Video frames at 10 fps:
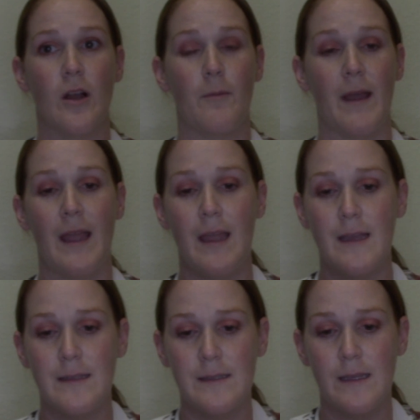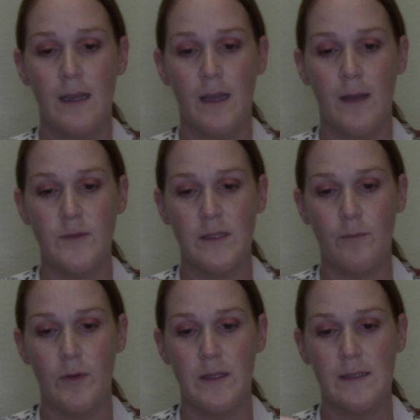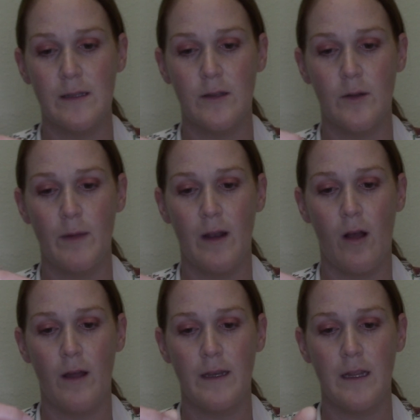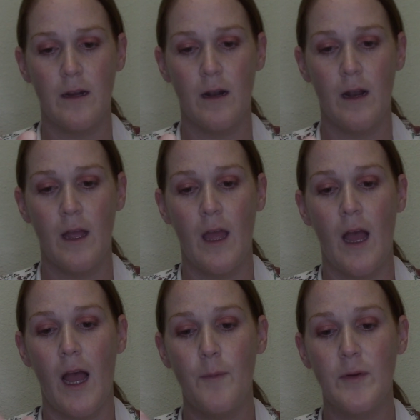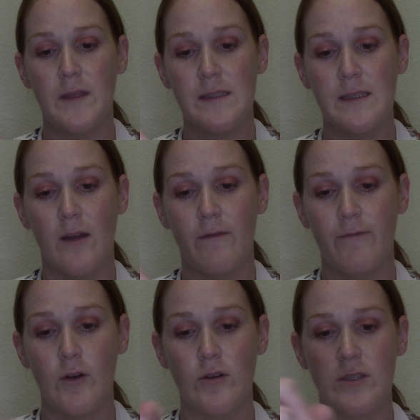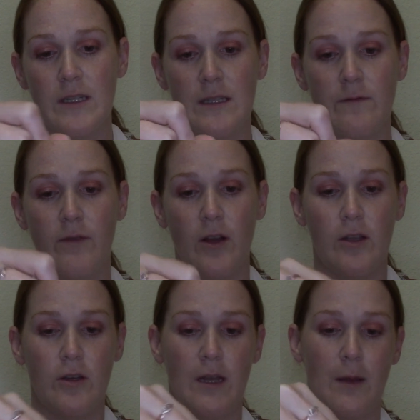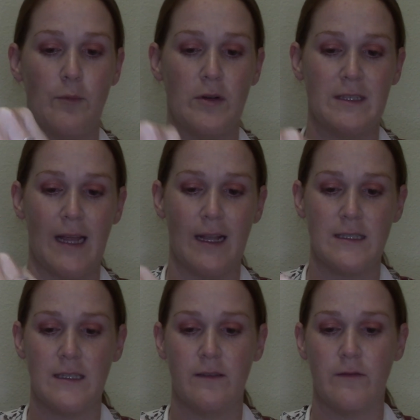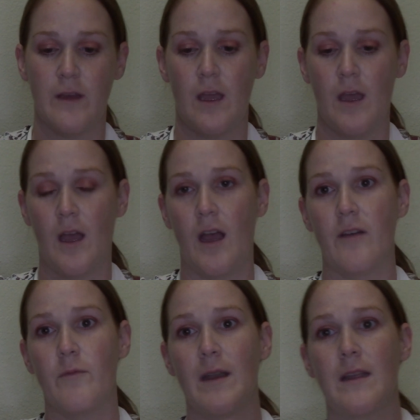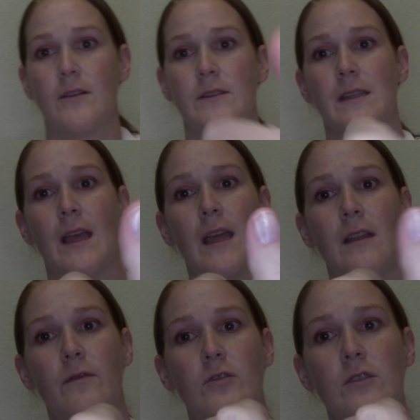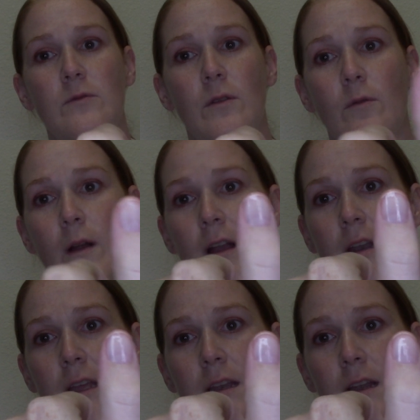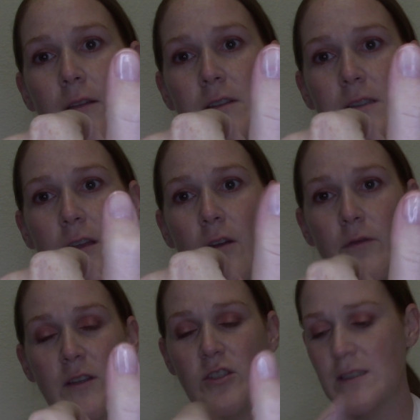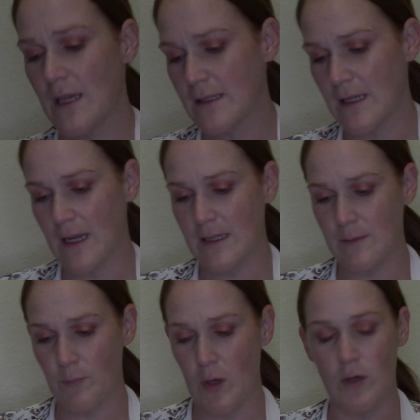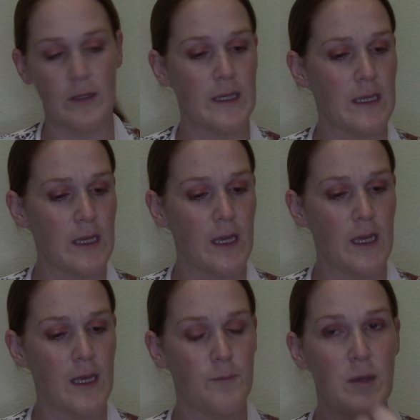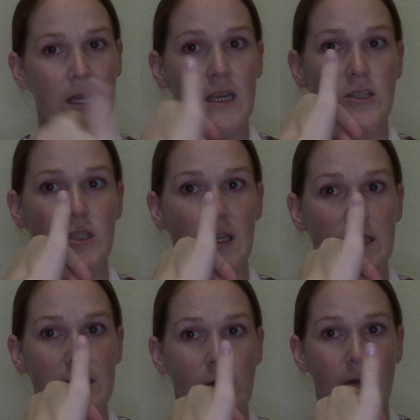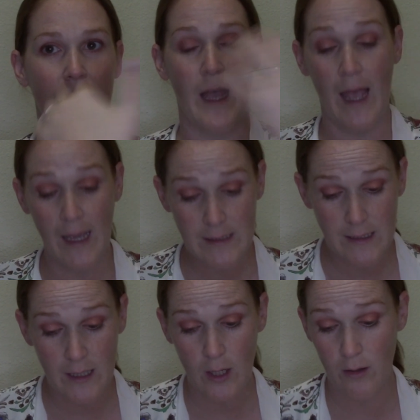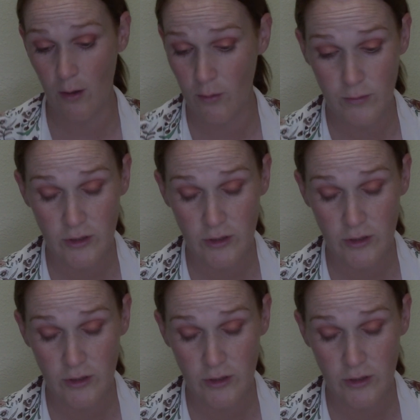on my hands, I'm just going to put this a little bit on here. I put this down first. It's very good and protective of my nails, and if you just want to wear it in and of itself, it just has a nice pearly pinky sheen, so like as a coat